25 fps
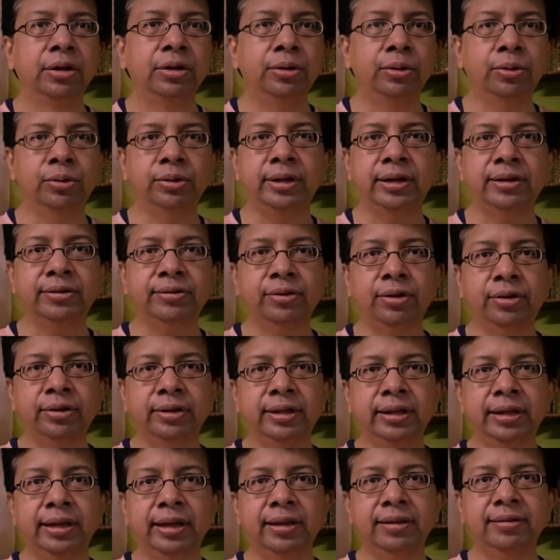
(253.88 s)
no, that's not
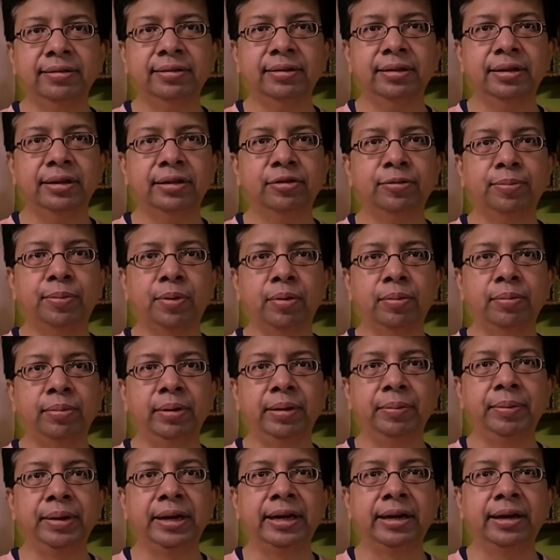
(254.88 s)
the case. It's
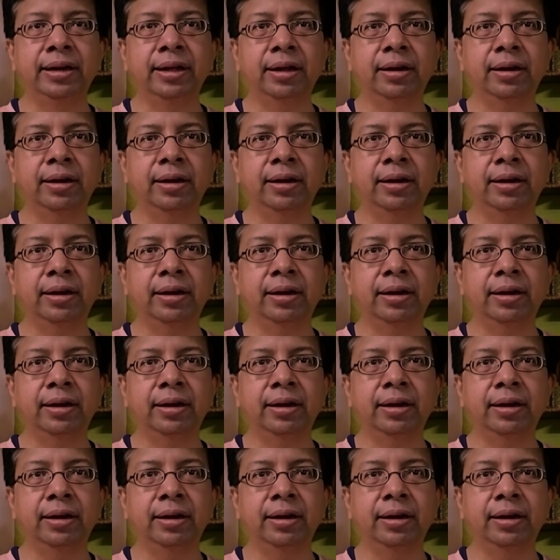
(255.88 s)
probably been,